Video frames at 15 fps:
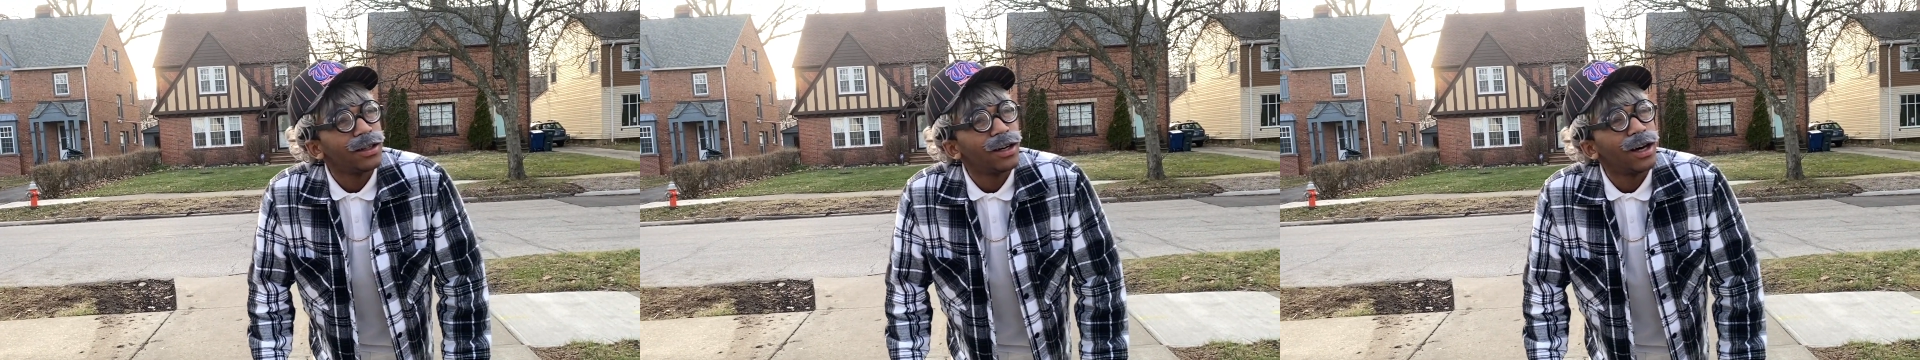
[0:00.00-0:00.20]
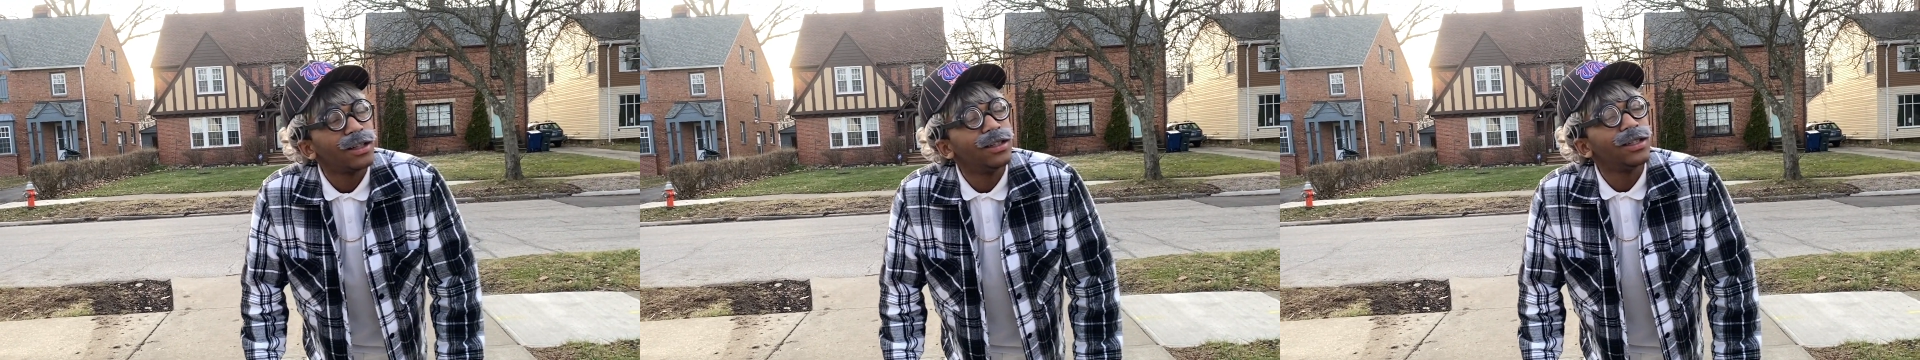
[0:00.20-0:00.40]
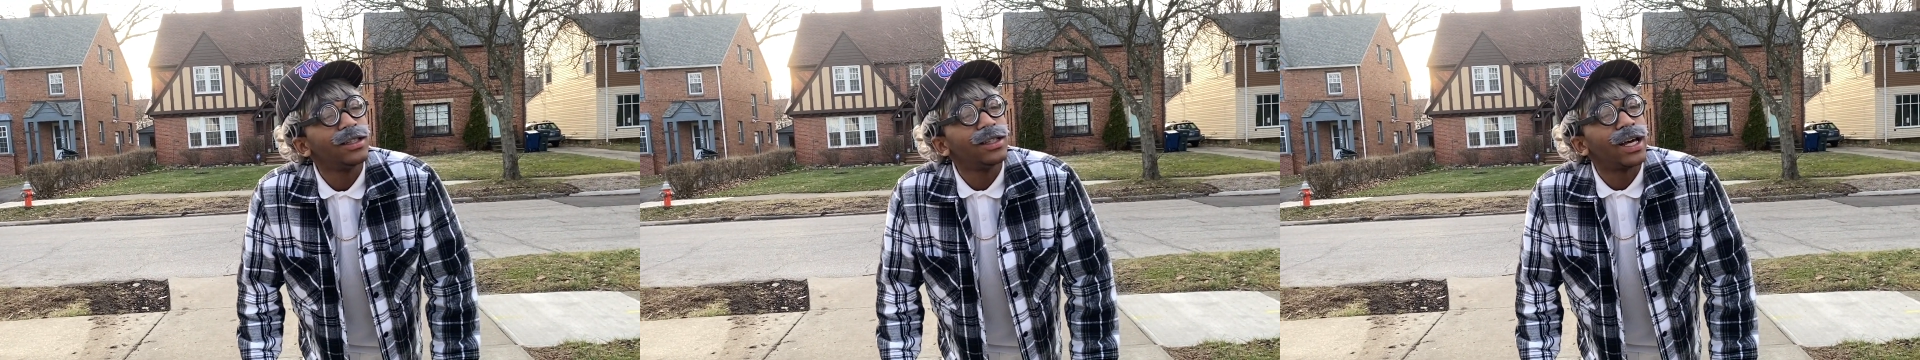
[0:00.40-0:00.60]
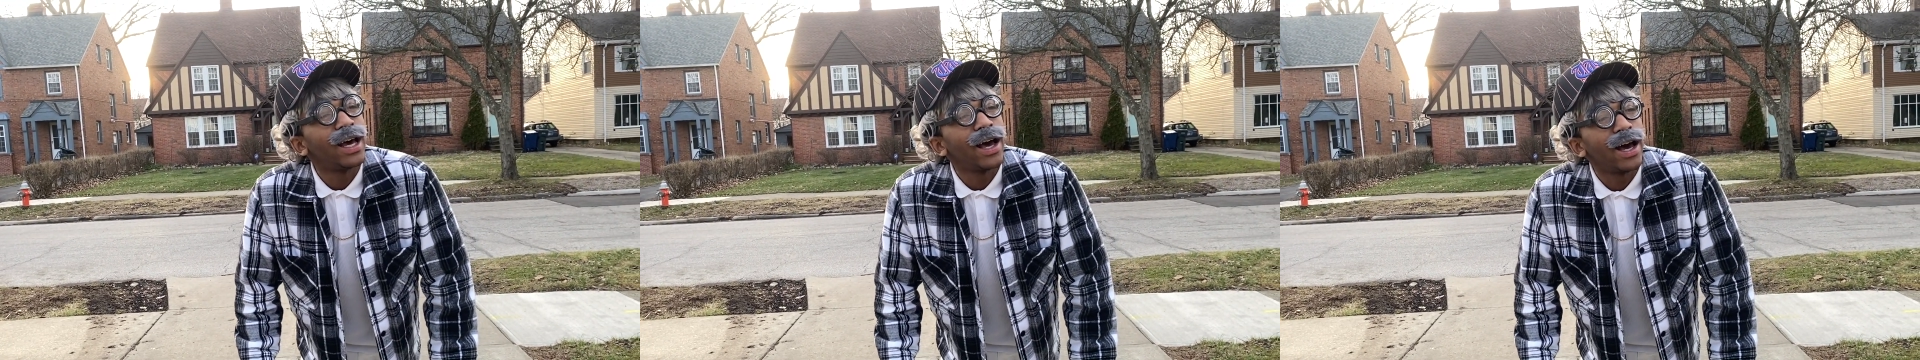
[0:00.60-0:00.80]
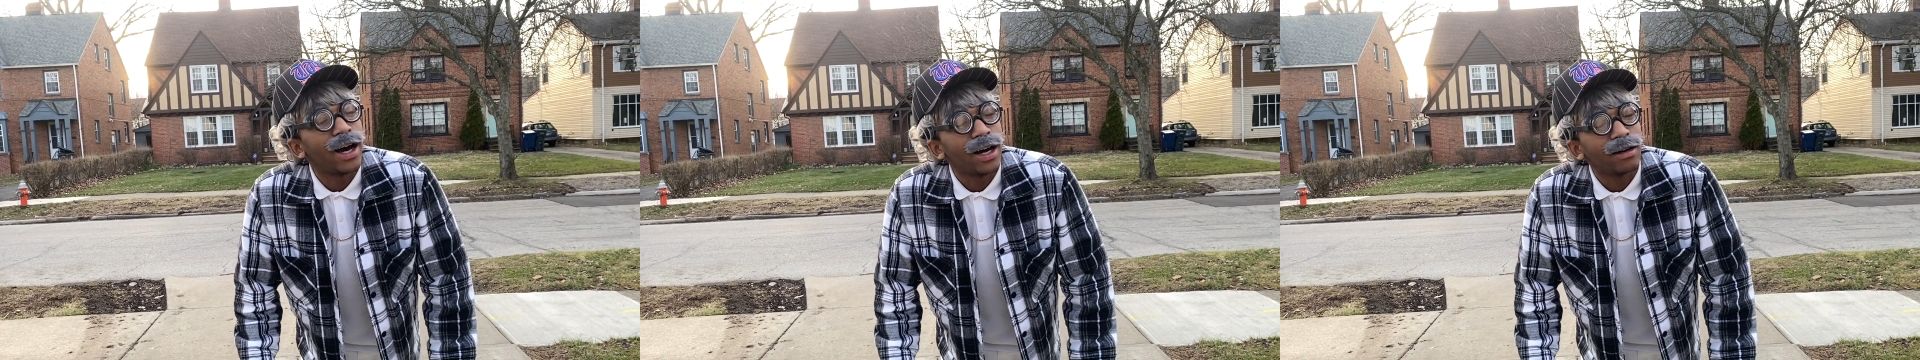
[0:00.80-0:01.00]
I took that
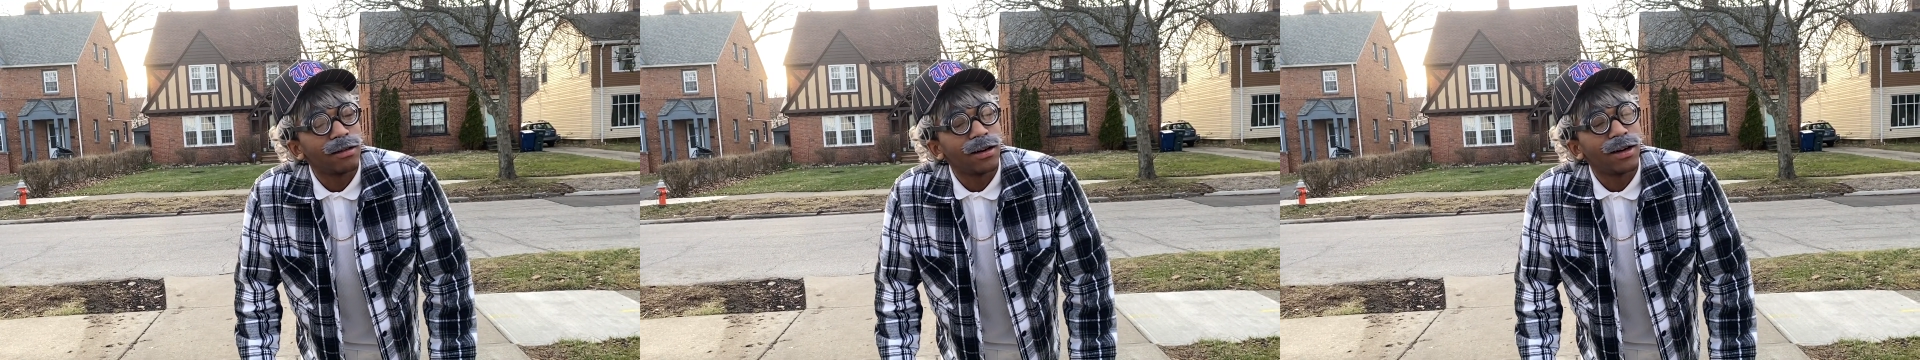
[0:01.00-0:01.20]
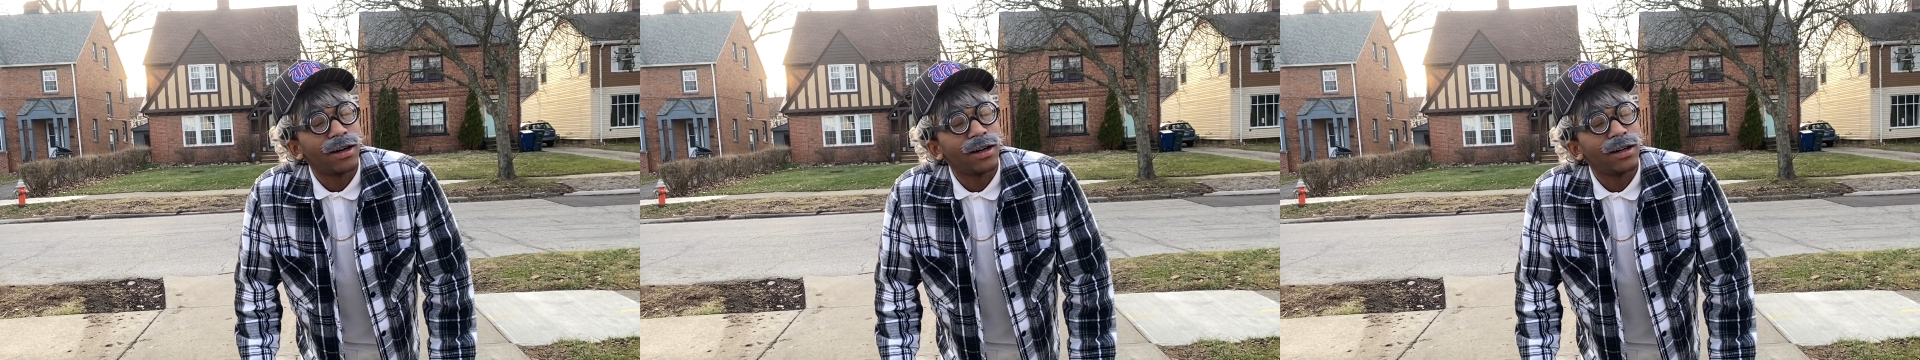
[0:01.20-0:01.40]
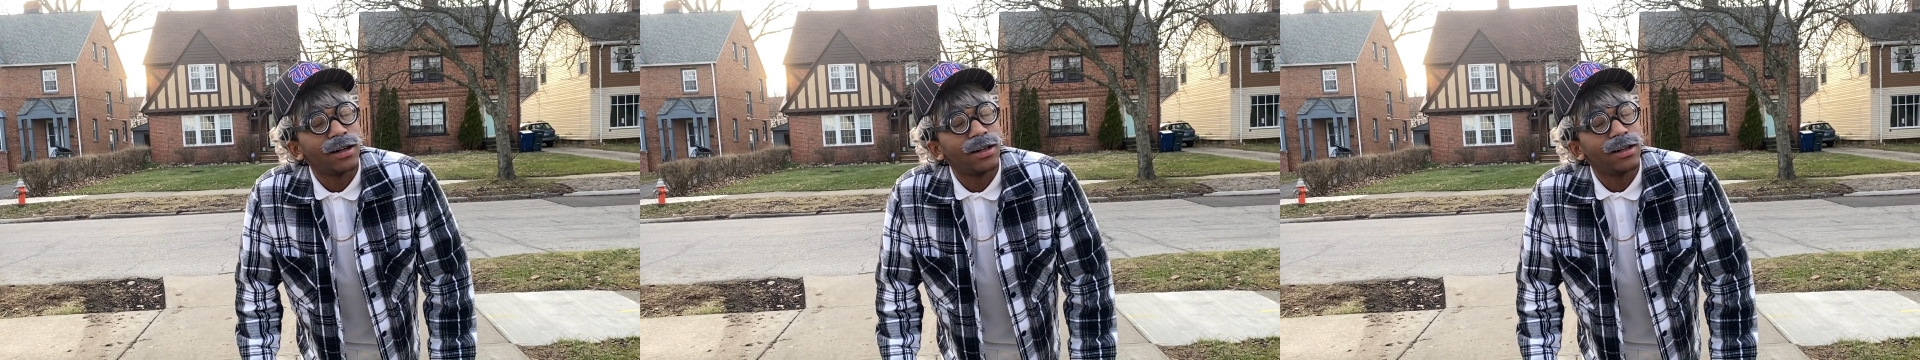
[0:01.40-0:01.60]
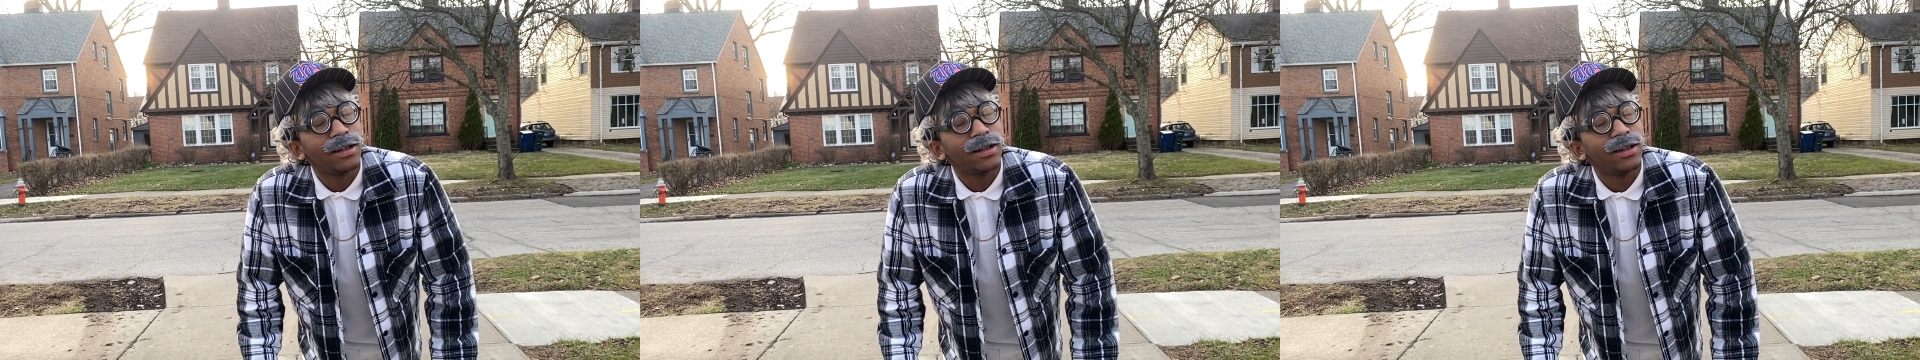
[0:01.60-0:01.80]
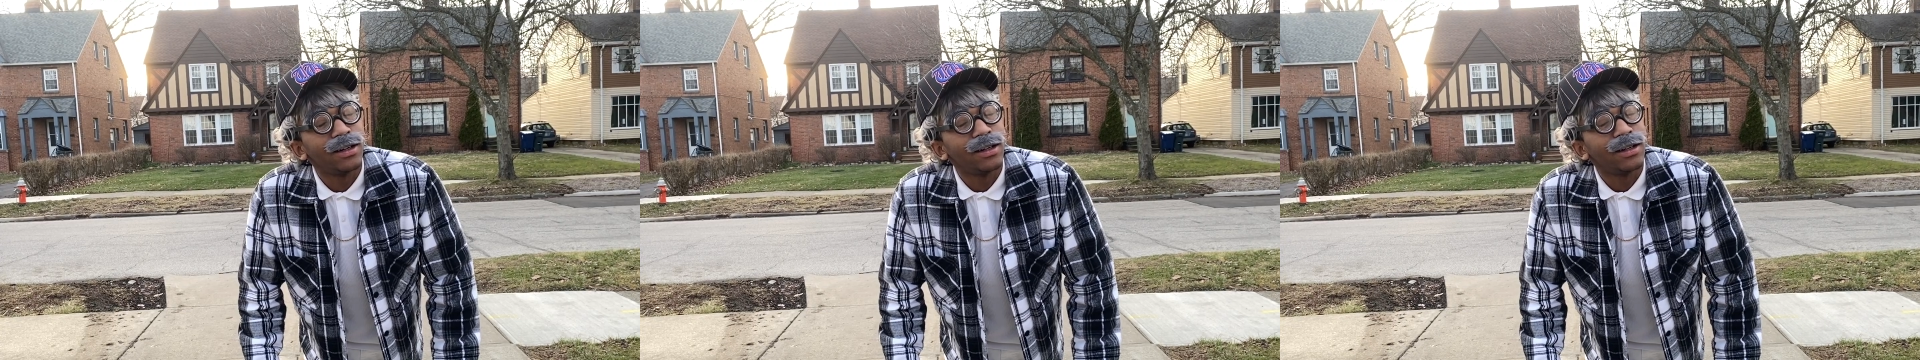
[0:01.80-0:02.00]
app called
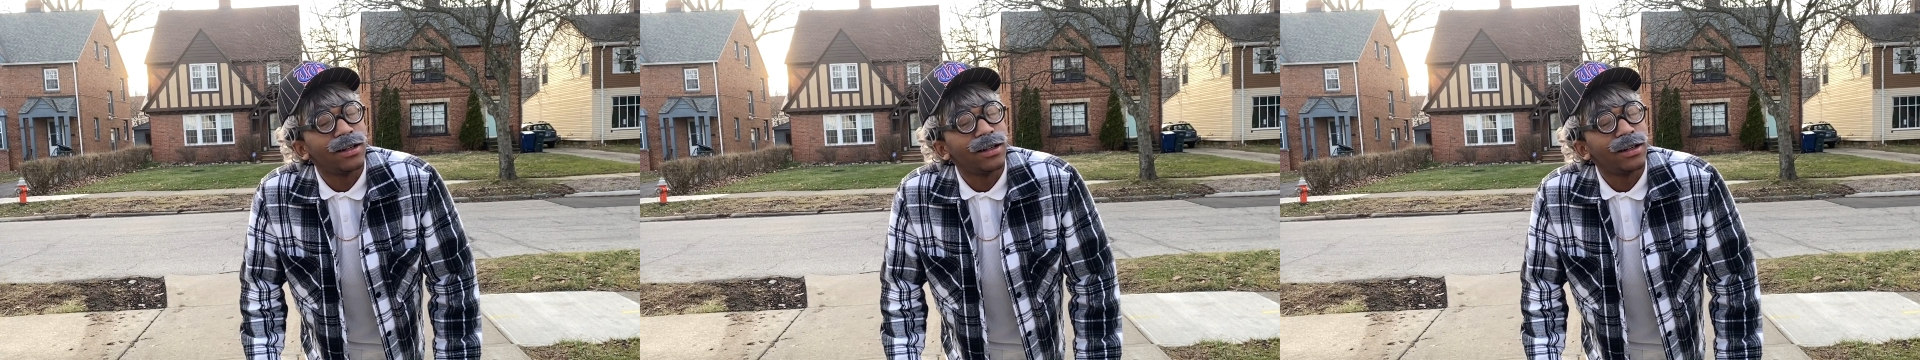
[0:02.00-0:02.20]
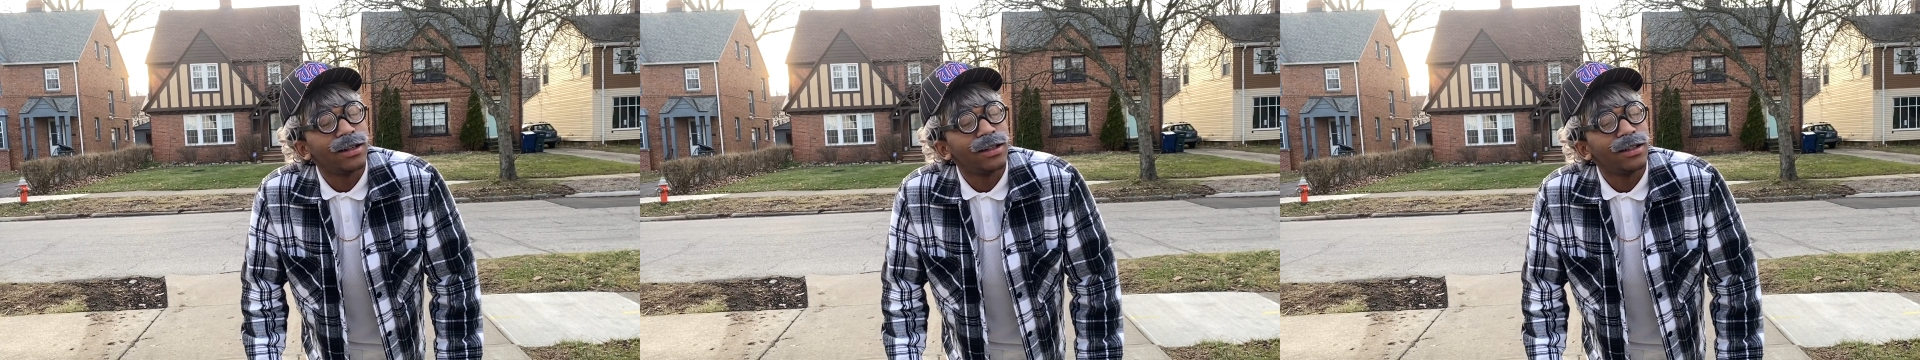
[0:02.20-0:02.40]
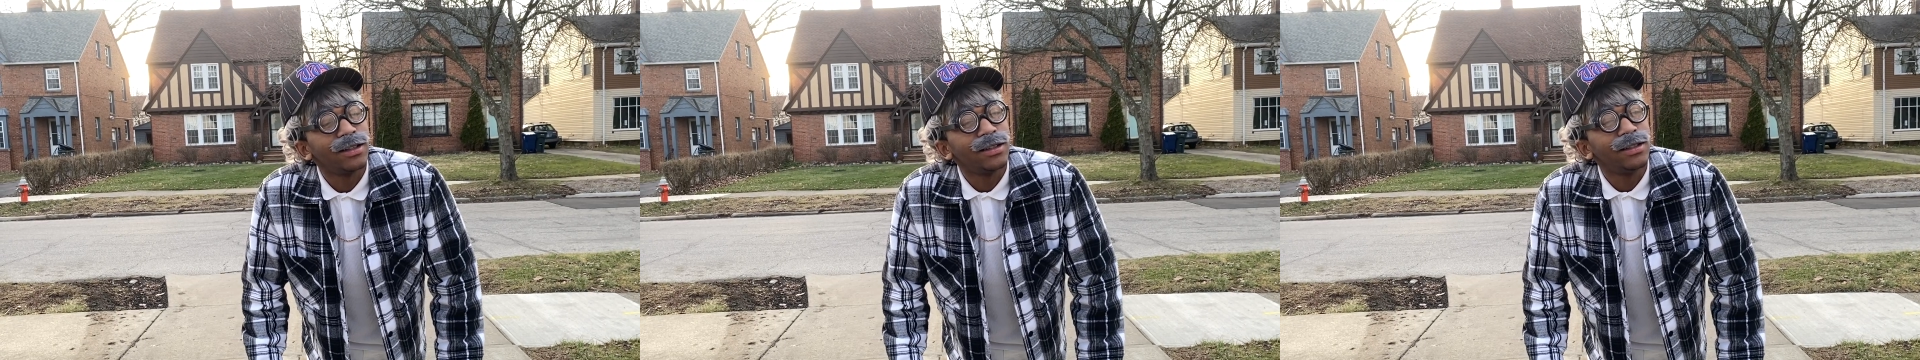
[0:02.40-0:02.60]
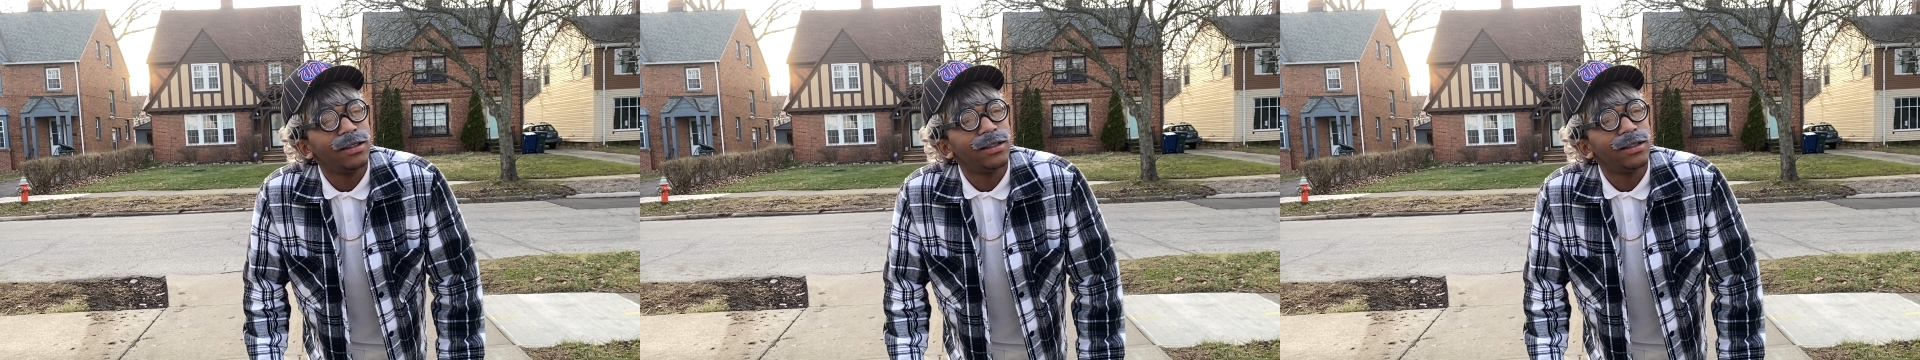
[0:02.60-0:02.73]
uh,